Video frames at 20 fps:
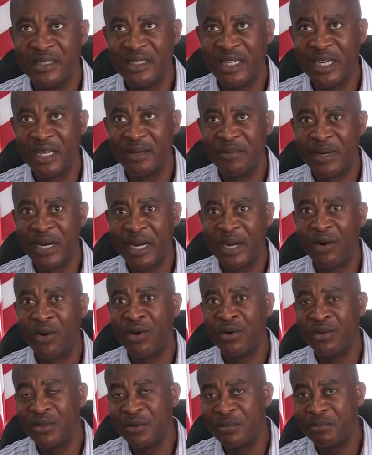thereby
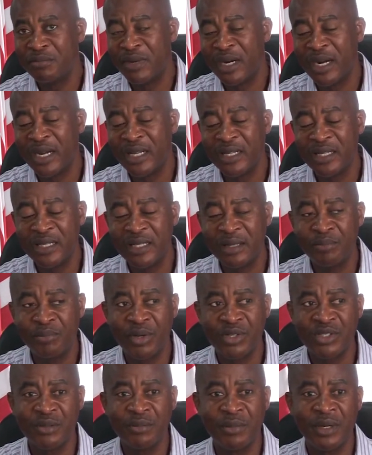undermining the
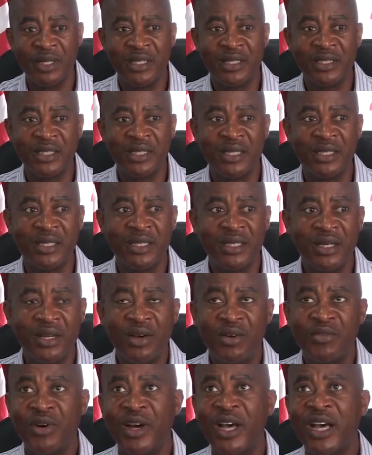possibility
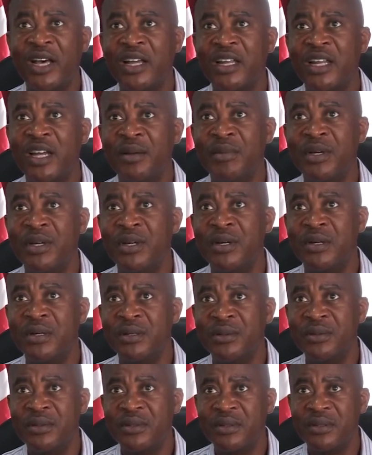for economic
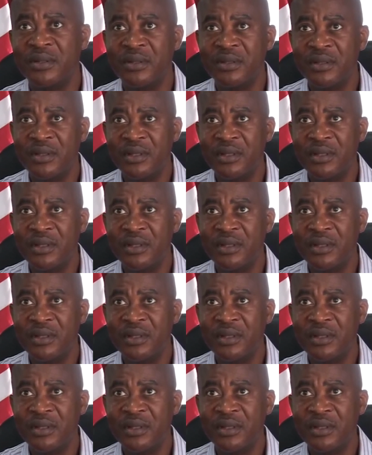growth,